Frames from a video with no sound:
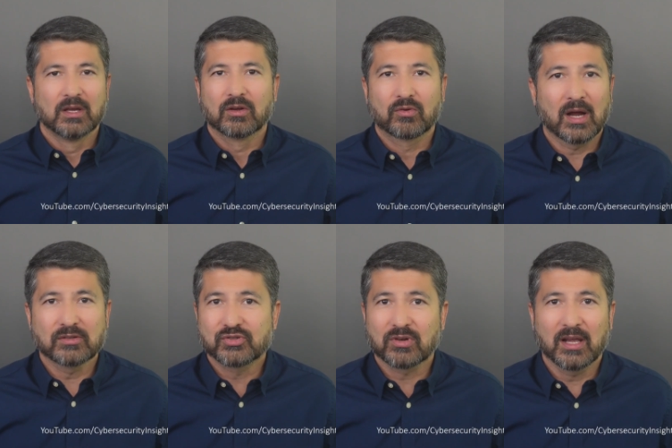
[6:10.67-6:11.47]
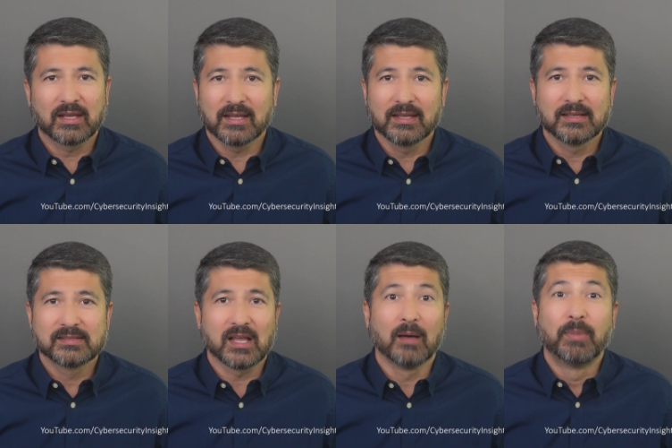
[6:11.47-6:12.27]
CrowdStrike
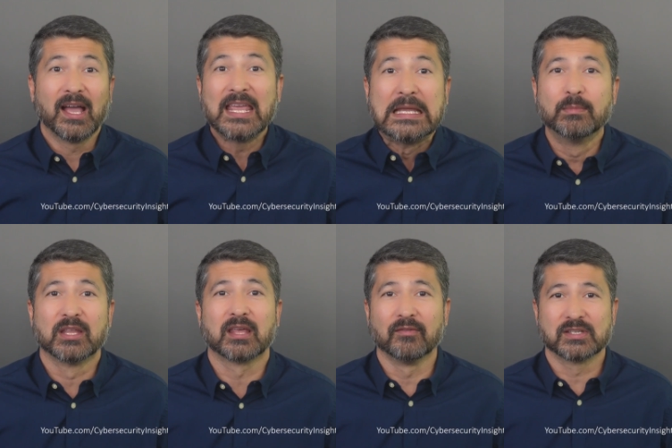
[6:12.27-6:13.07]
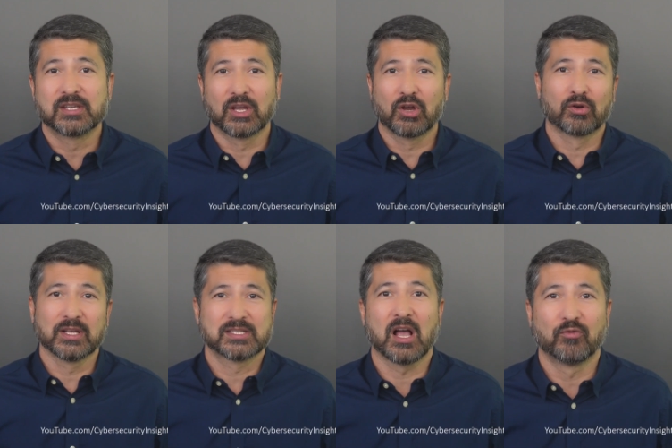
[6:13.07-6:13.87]
is a behemoth of a security
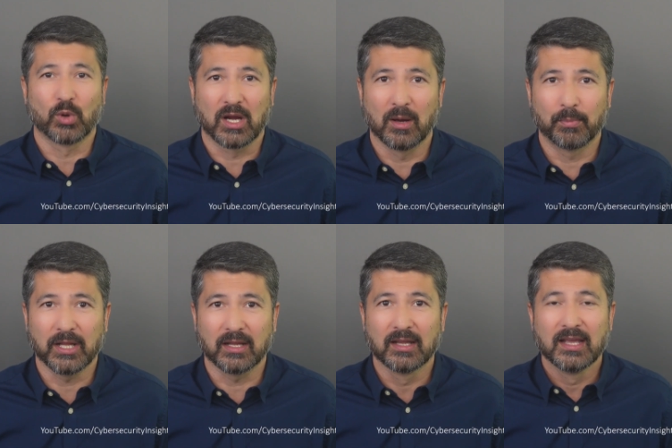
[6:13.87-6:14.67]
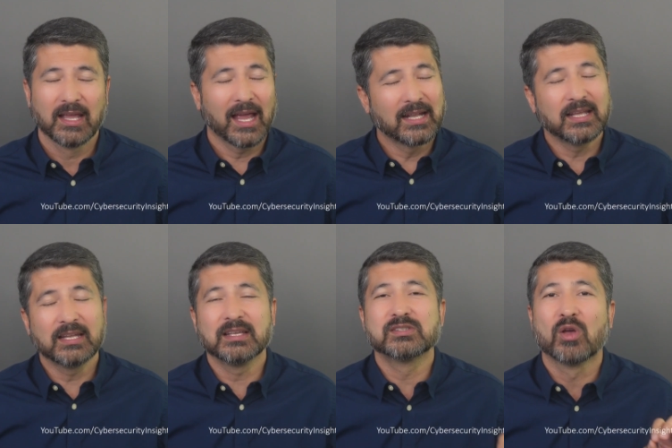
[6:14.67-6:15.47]
software company, and it
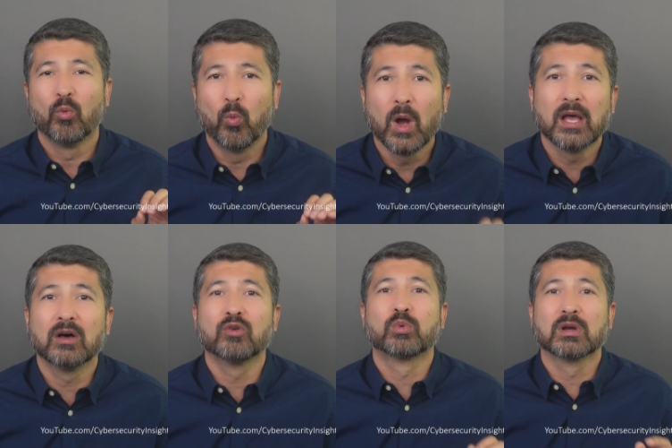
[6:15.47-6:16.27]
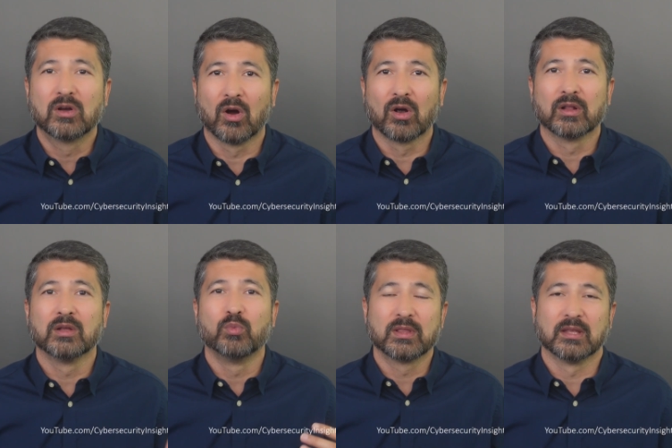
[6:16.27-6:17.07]
is well
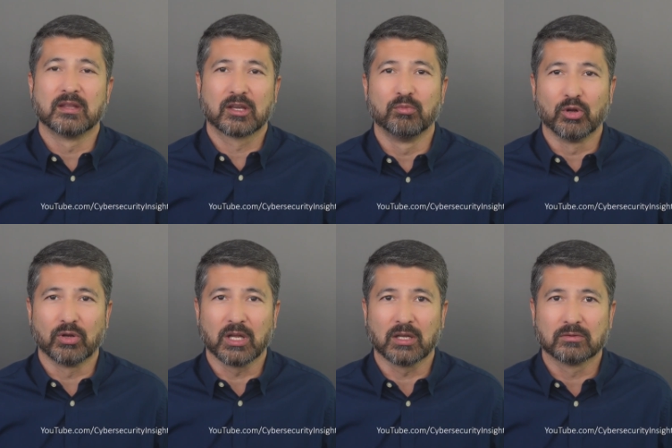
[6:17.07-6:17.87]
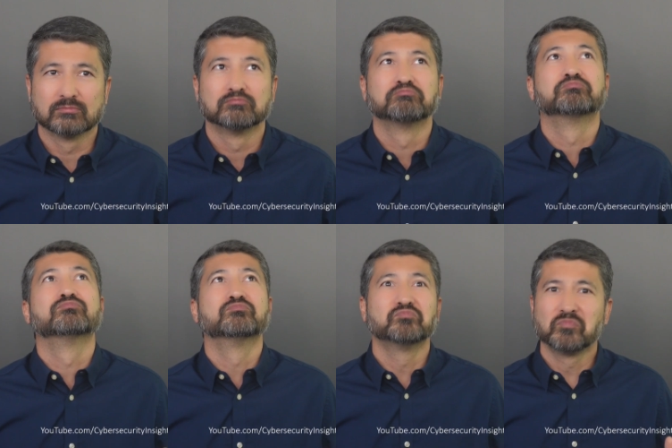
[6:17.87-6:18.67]
regarded within the community.
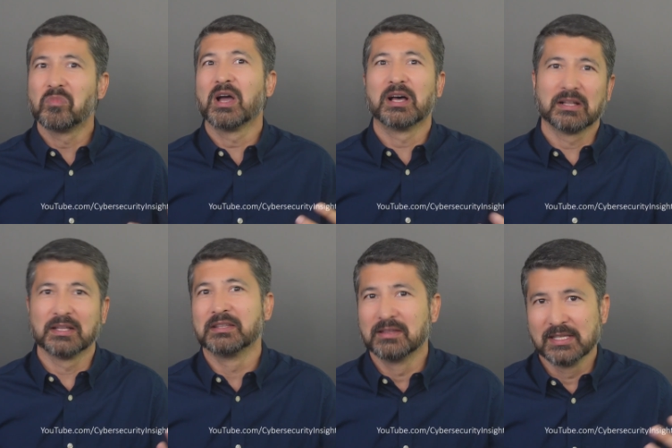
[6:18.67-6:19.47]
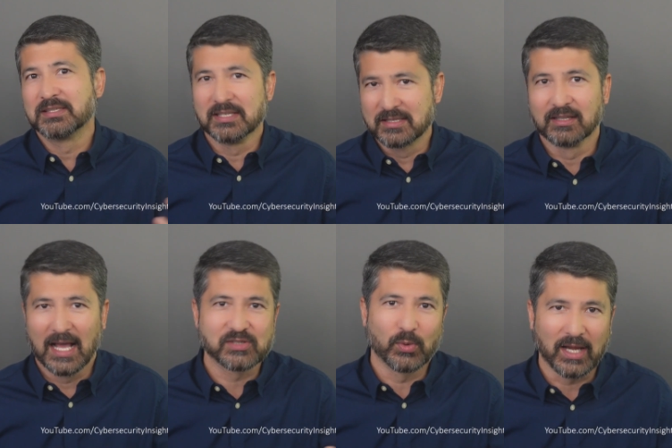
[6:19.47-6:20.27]
Well, at least until
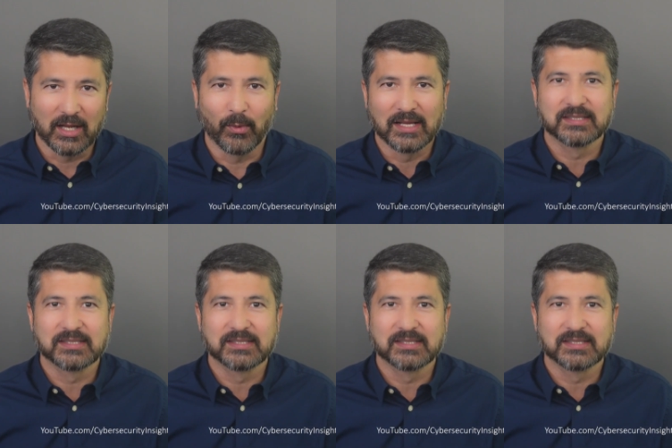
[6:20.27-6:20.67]
last week anyways.